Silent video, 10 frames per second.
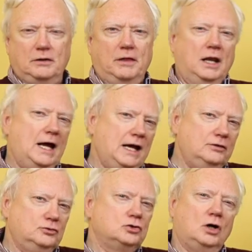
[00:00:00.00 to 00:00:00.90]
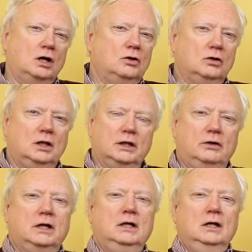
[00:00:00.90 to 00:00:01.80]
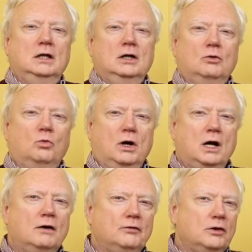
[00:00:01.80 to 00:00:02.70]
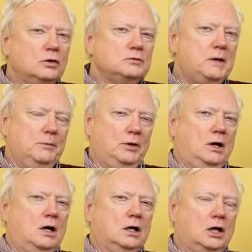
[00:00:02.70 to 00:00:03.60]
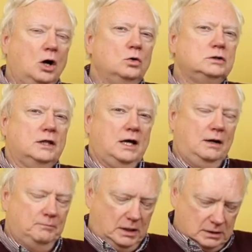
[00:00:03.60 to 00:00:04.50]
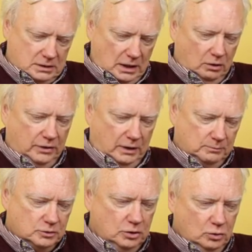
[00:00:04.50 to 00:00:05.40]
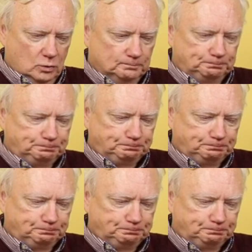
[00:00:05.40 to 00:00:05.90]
to the last jungle clearing, wherever those people are, go to them and tell them too.